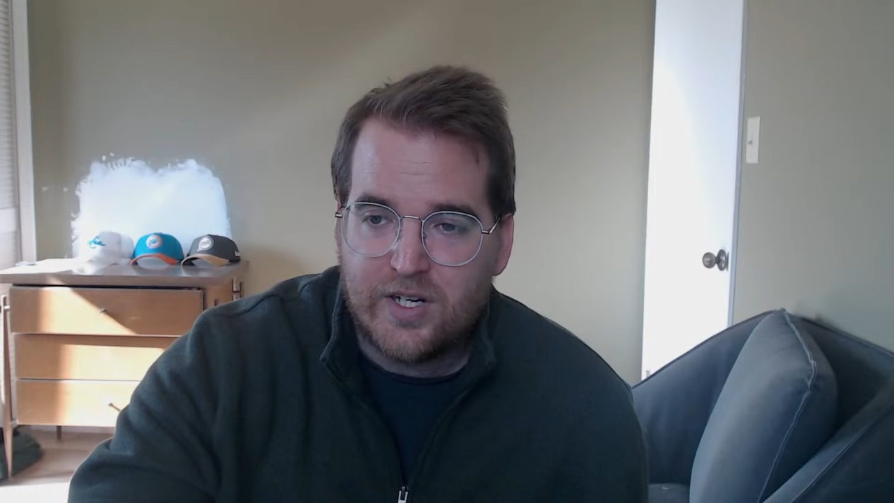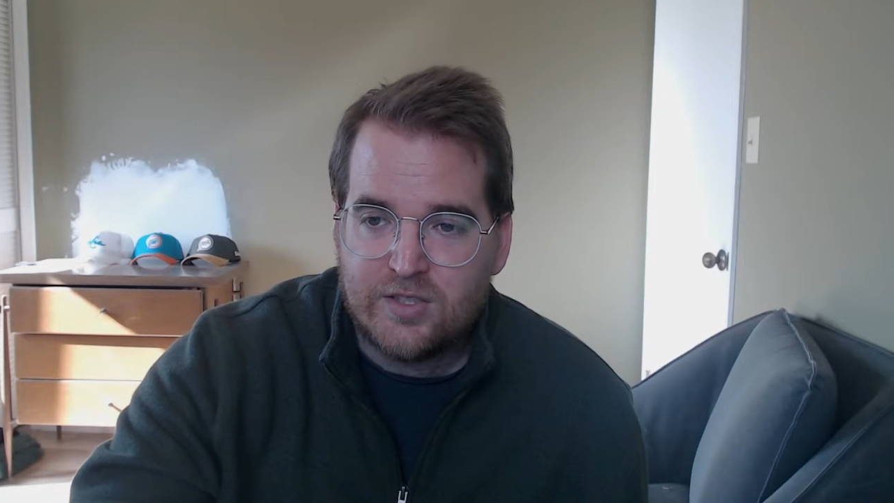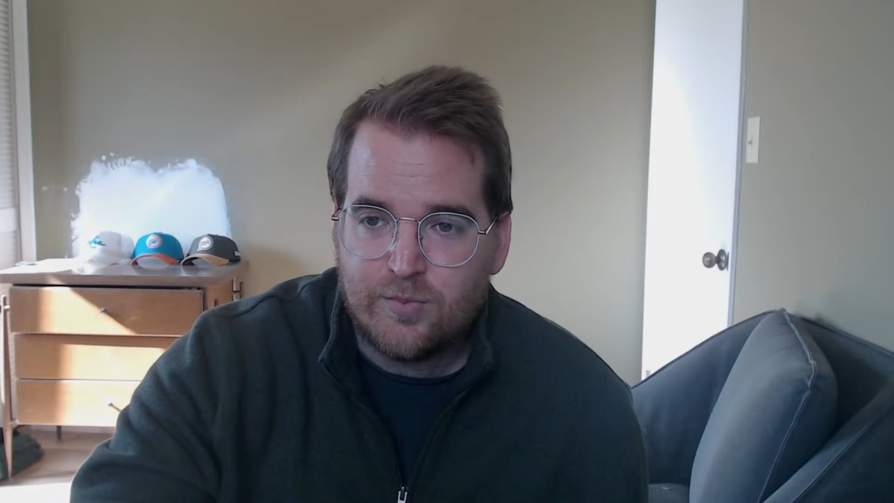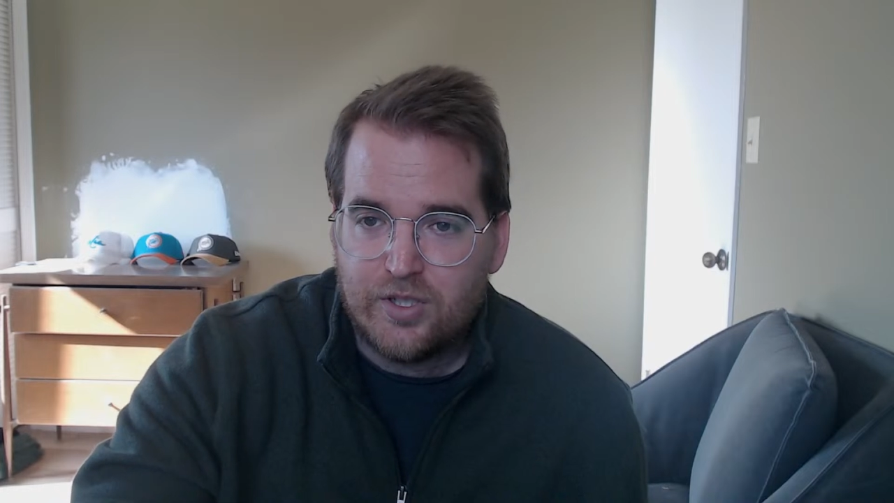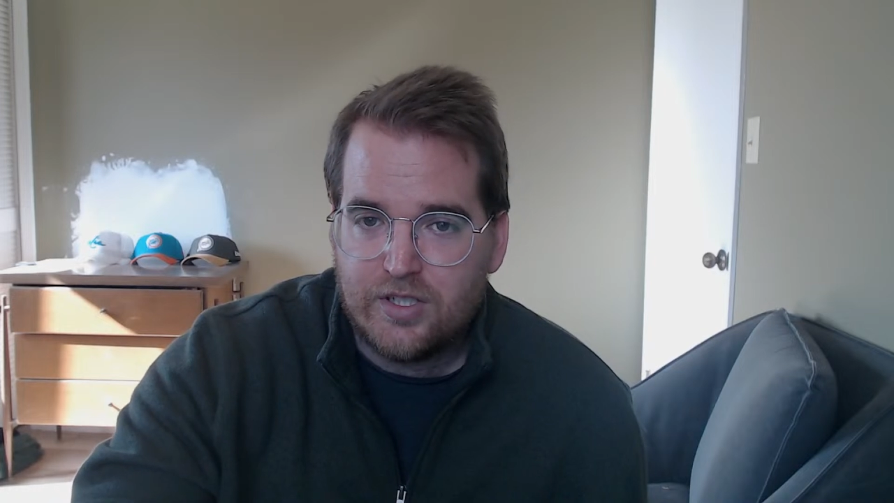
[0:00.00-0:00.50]

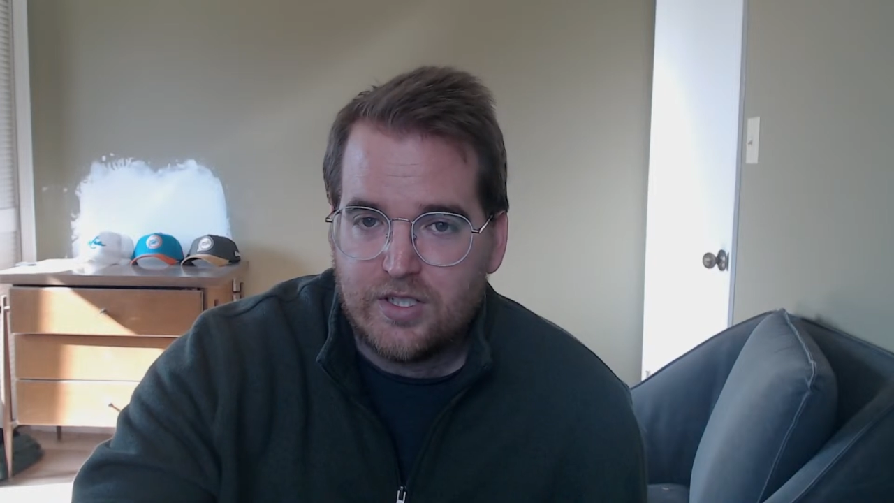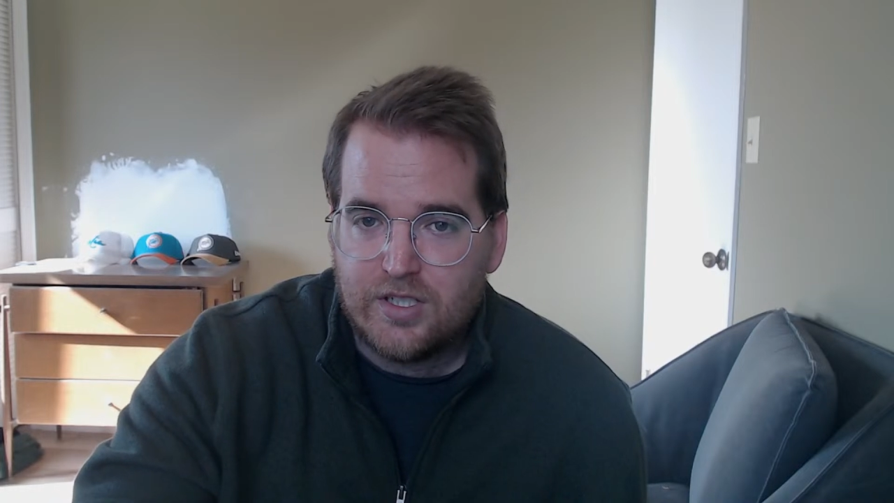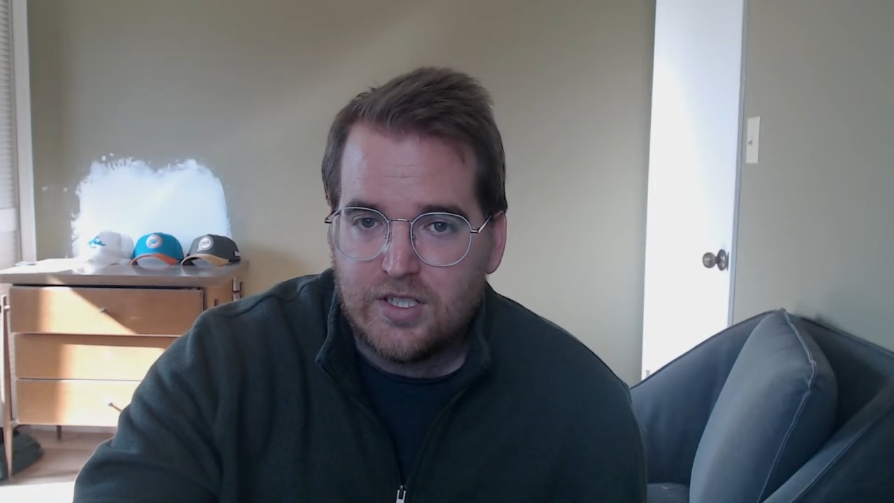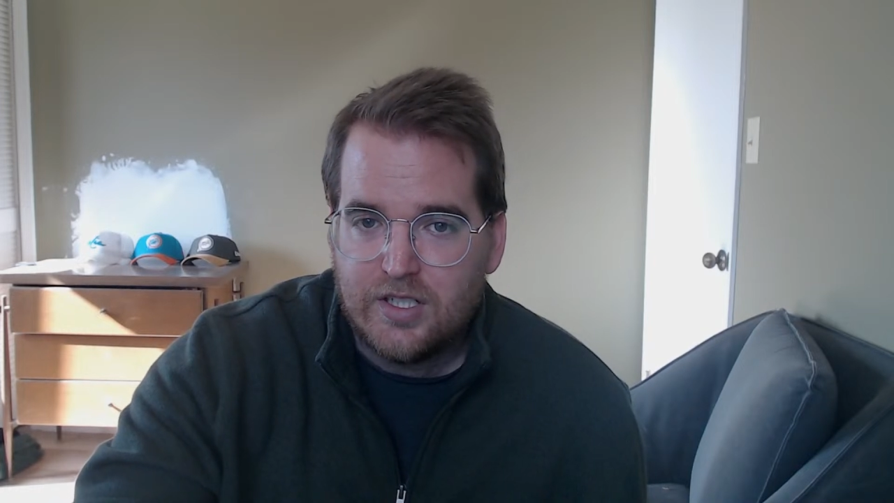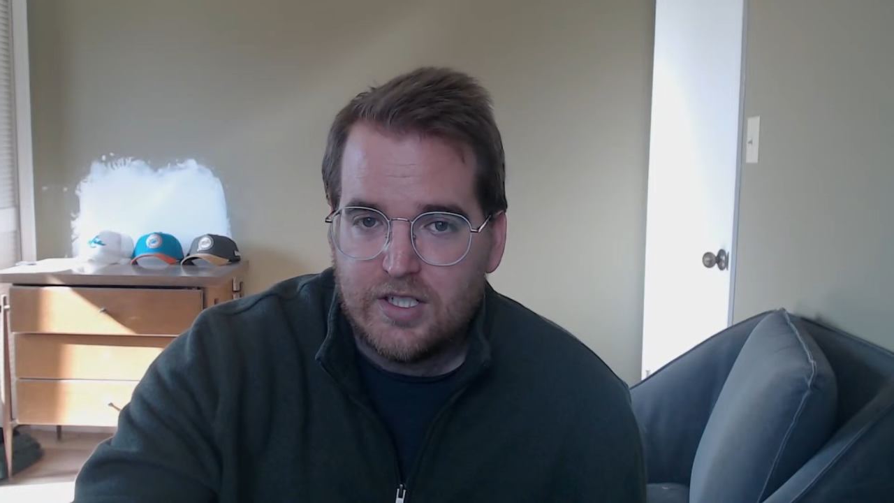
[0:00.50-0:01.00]

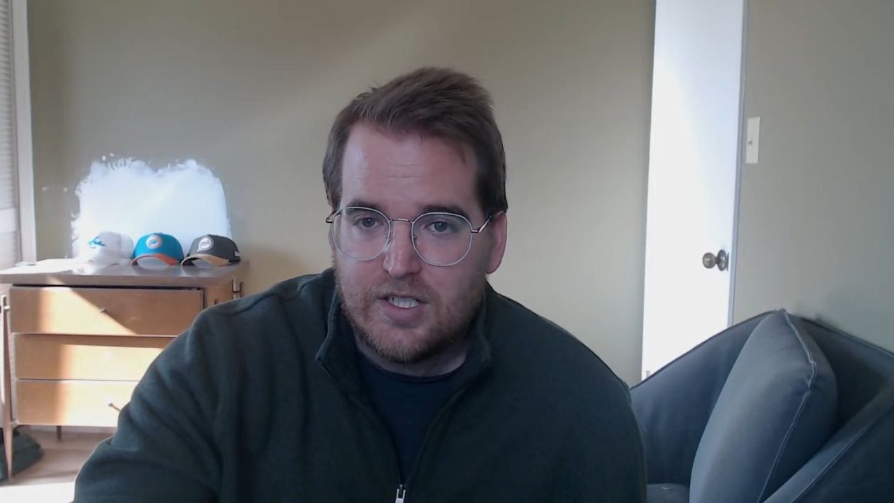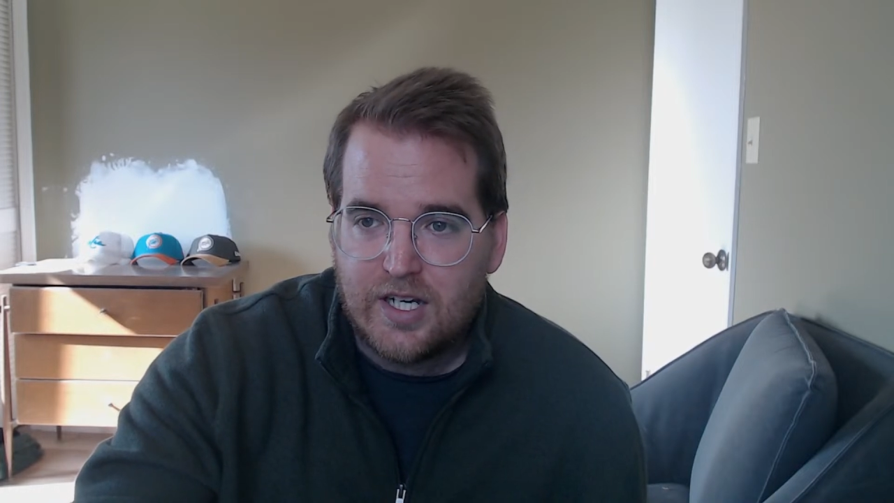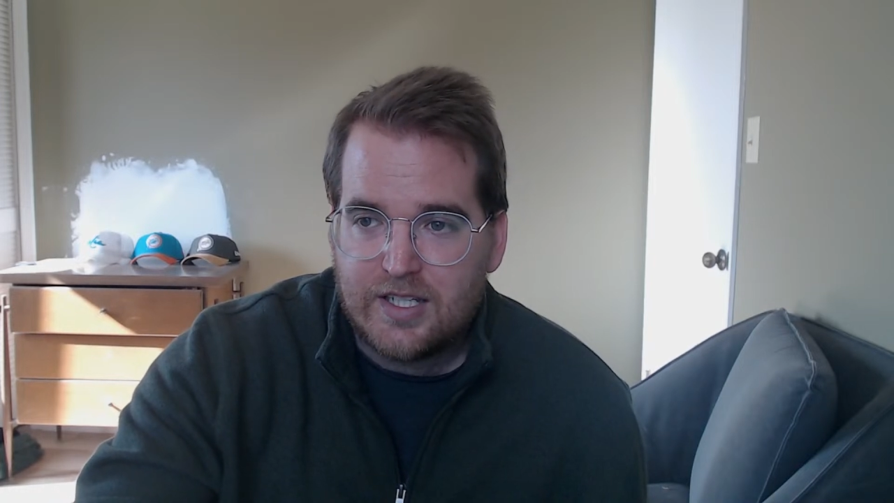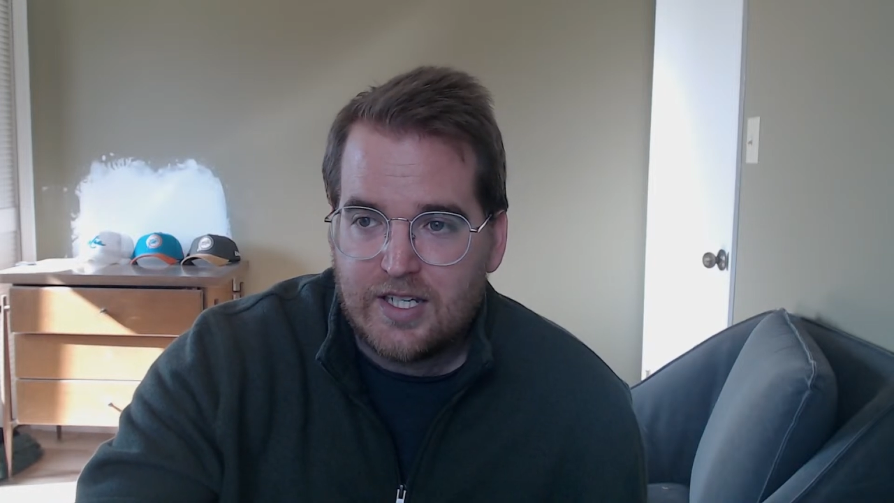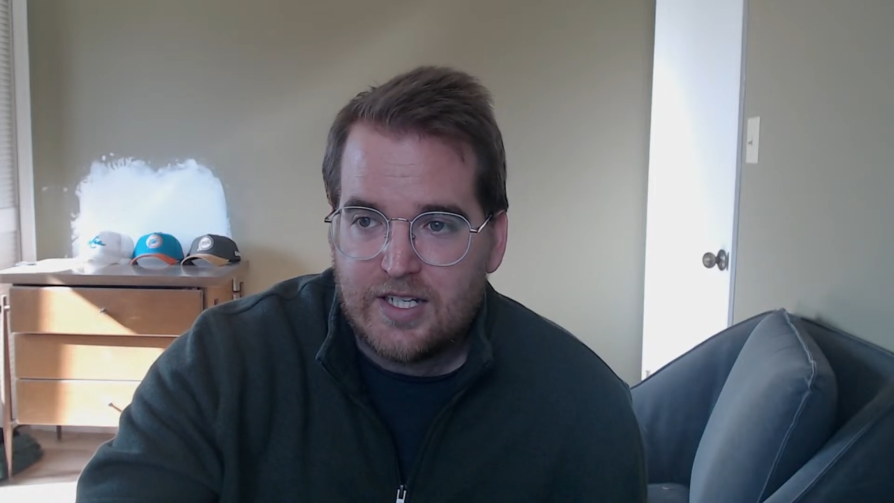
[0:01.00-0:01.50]

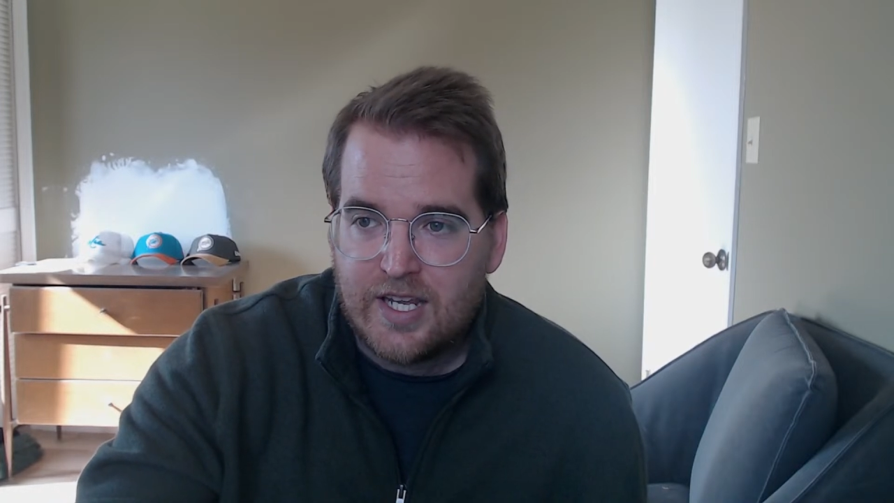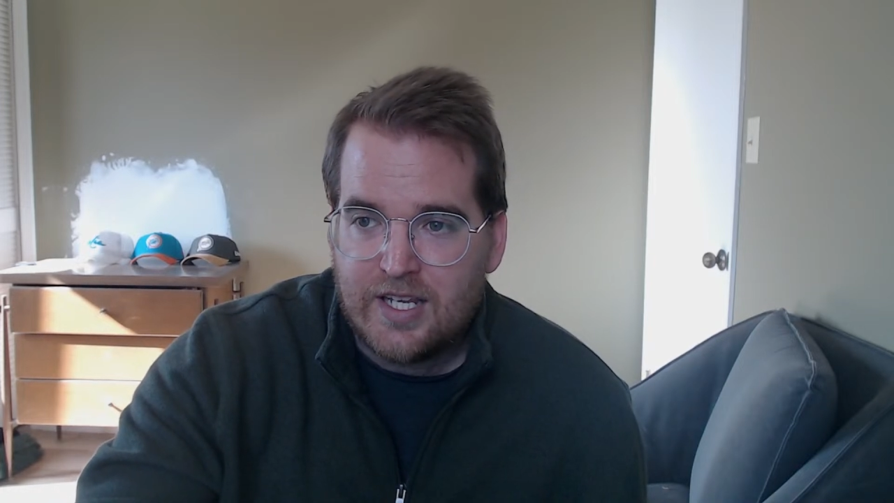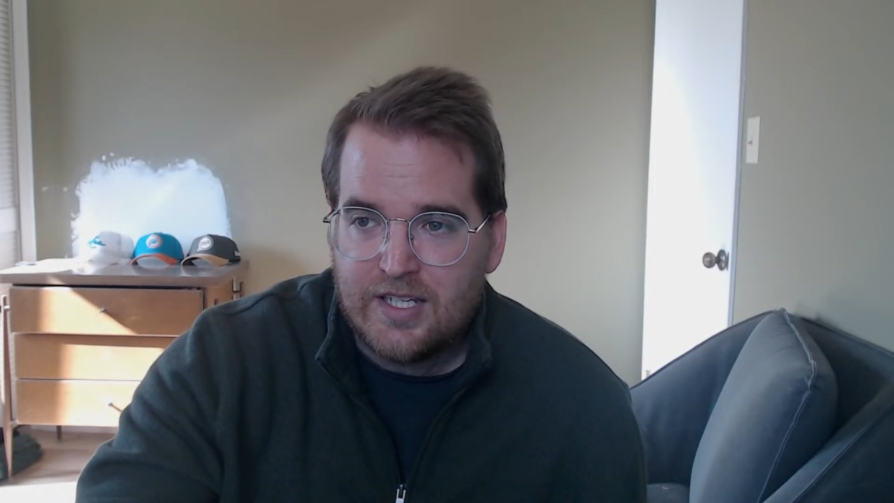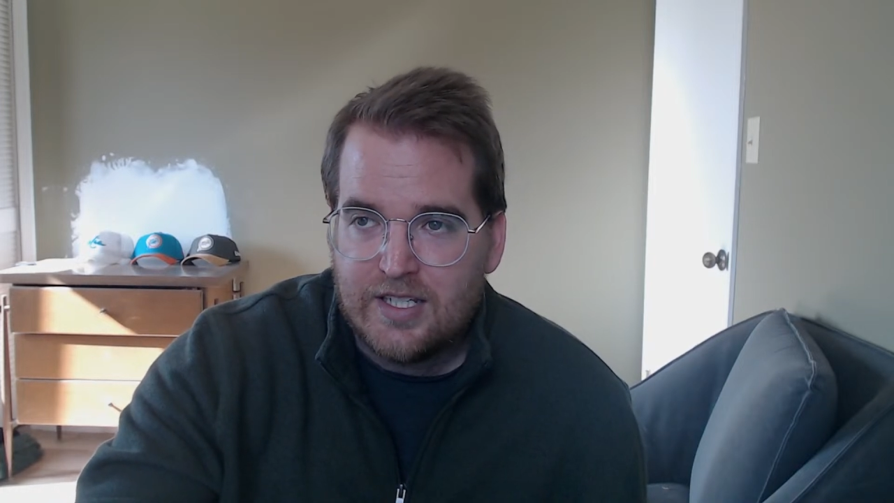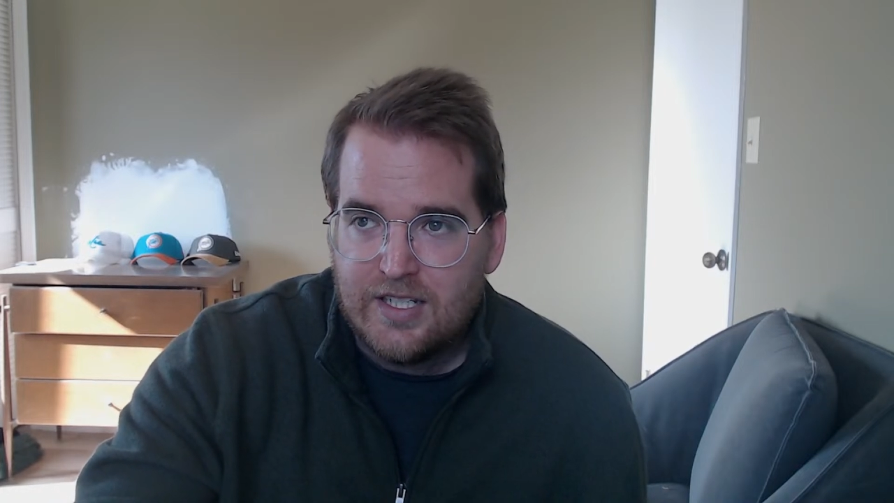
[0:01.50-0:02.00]
Westbrook-Ikhine.